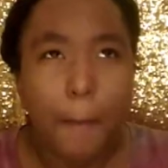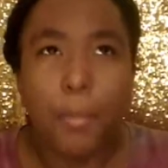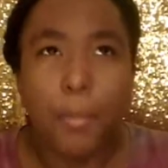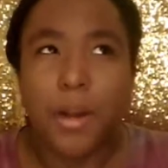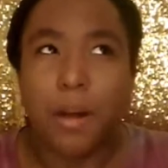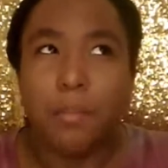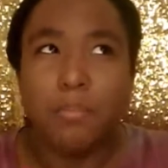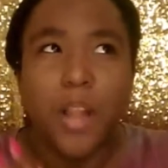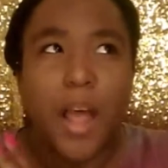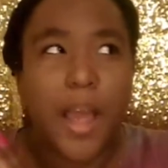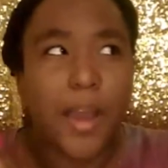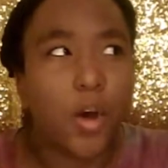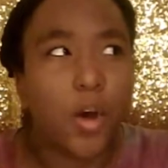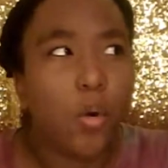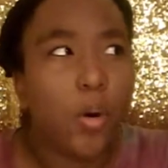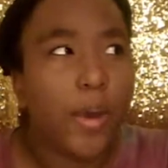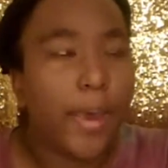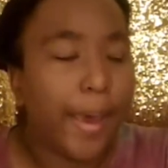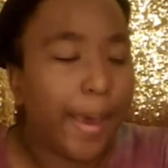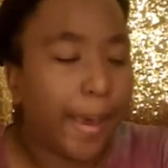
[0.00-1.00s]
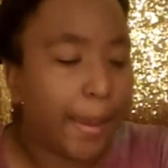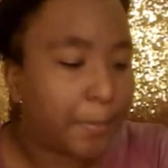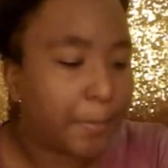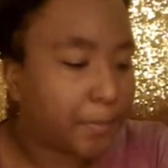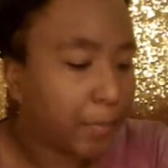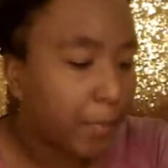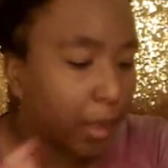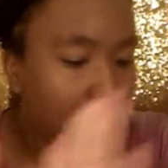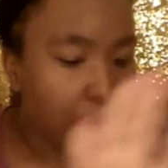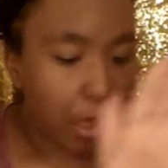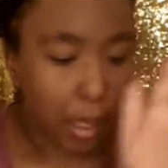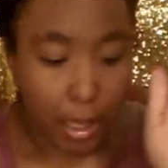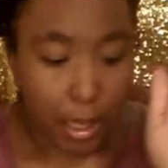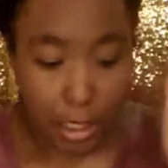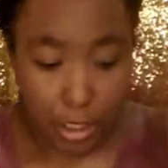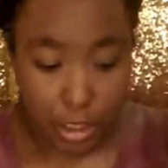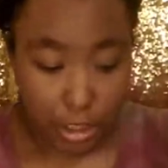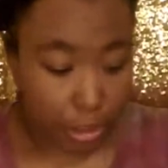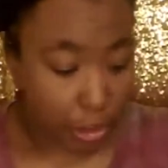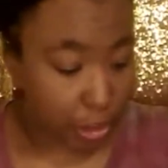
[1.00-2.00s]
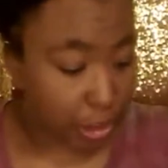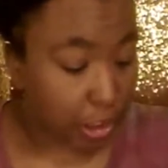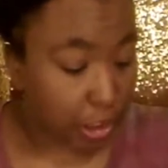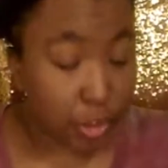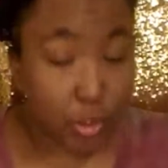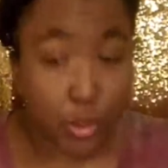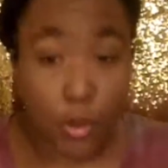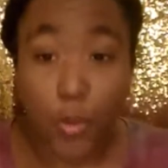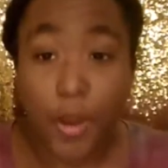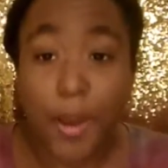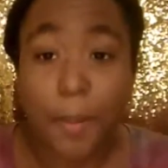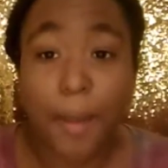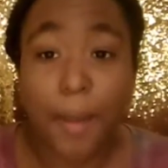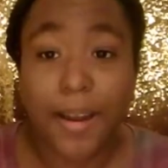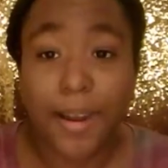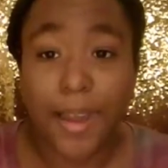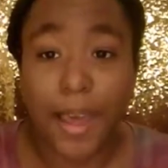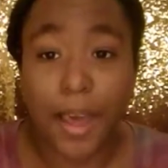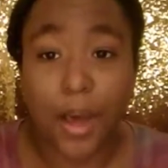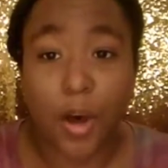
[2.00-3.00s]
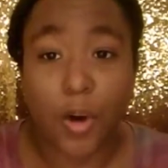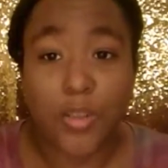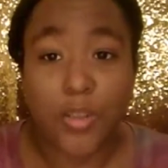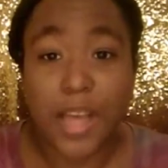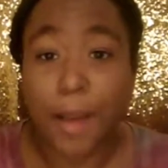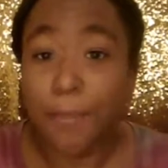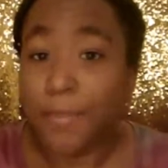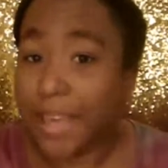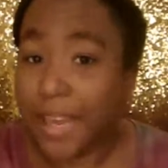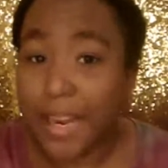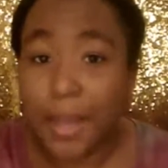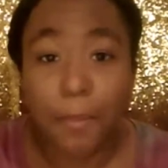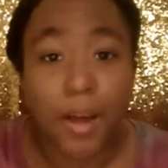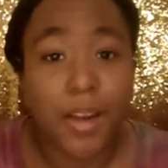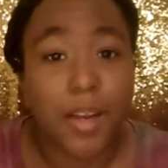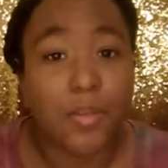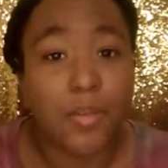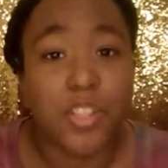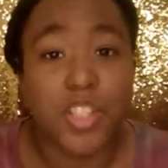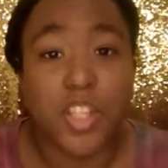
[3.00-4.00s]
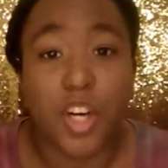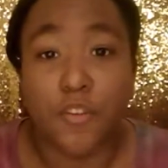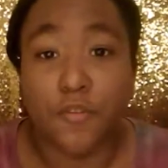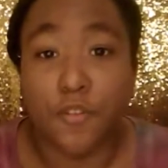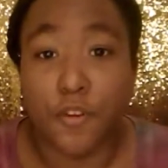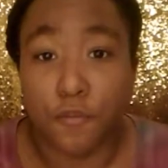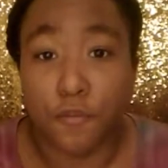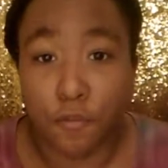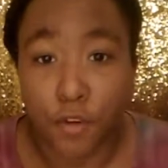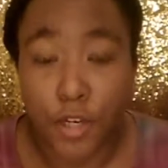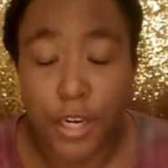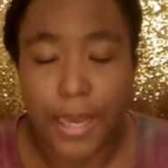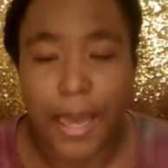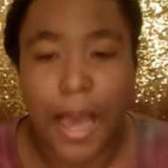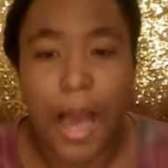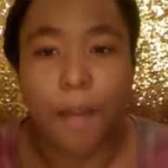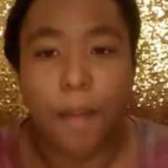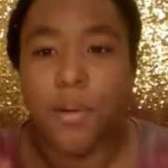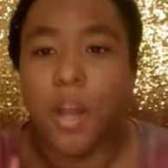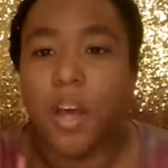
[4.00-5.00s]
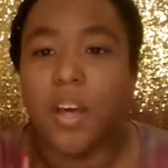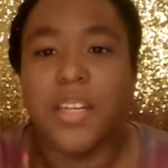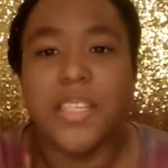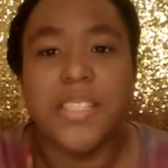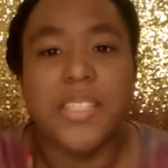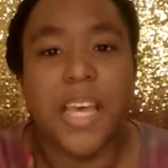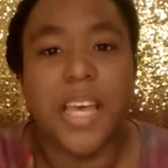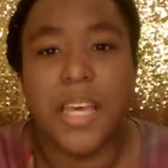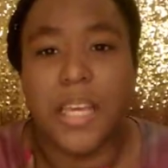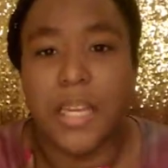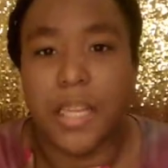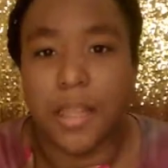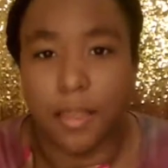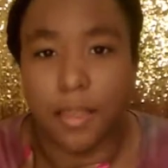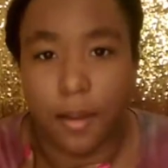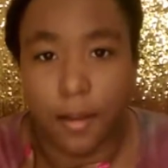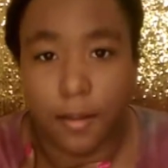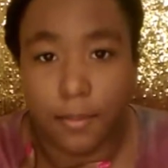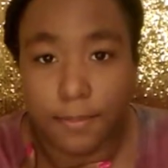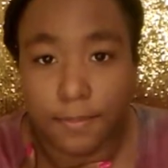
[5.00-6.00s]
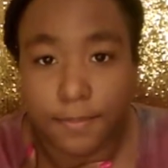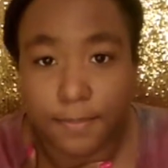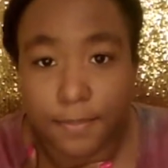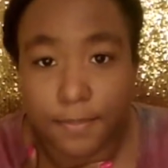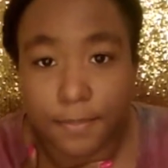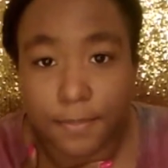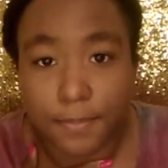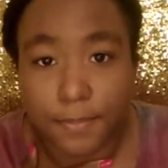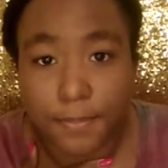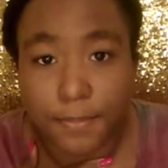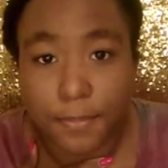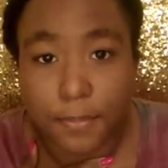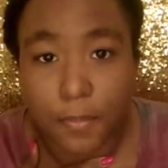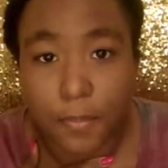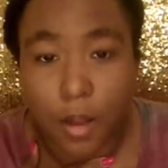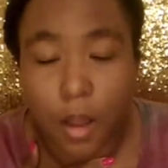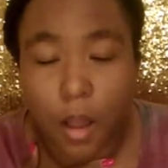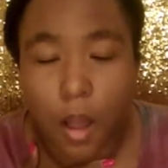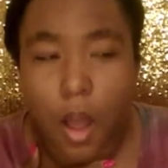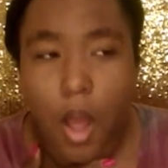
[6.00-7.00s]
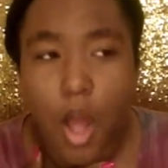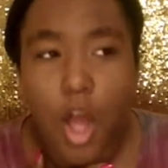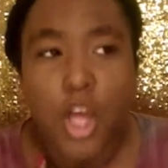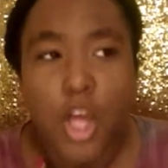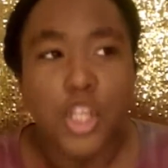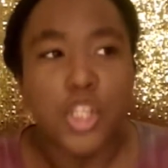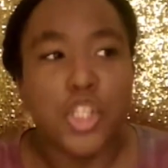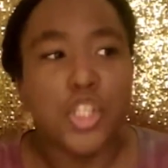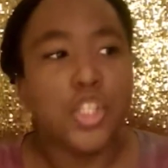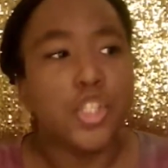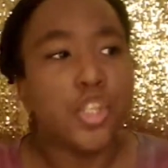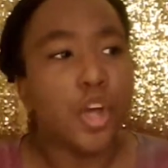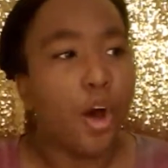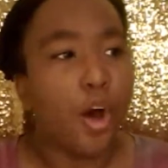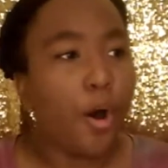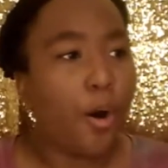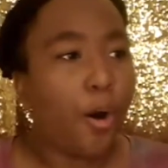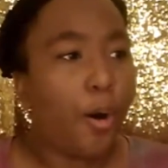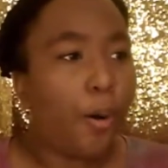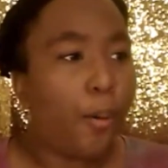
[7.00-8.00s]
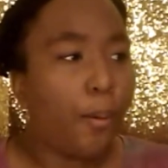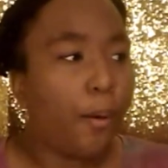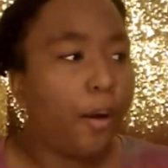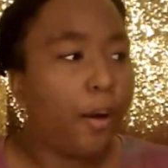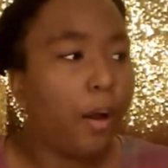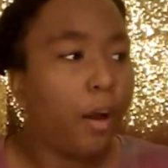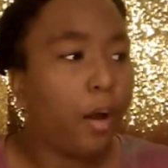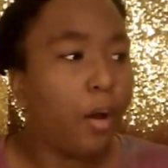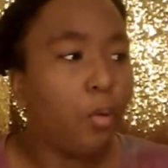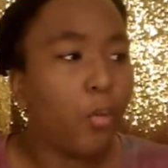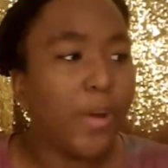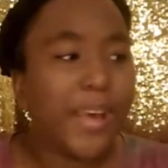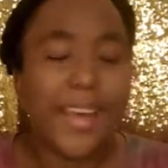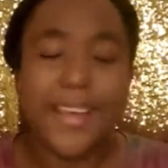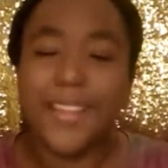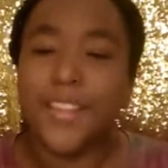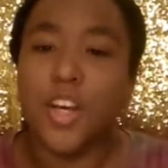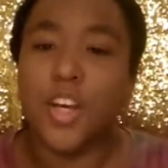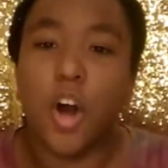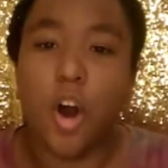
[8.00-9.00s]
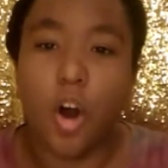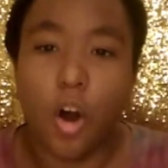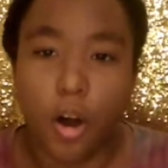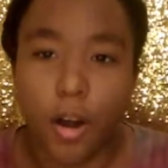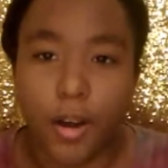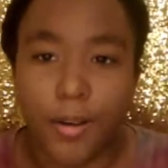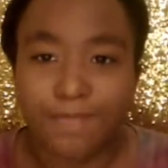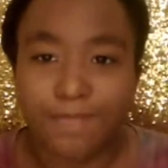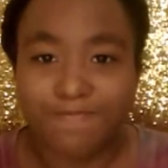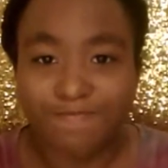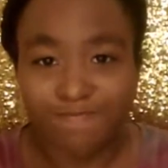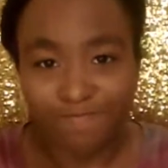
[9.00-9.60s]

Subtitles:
But I'm like, okay, she's doing my nails. I'm getting my nails done for free. I'm not going to say anything. So, we get in the car.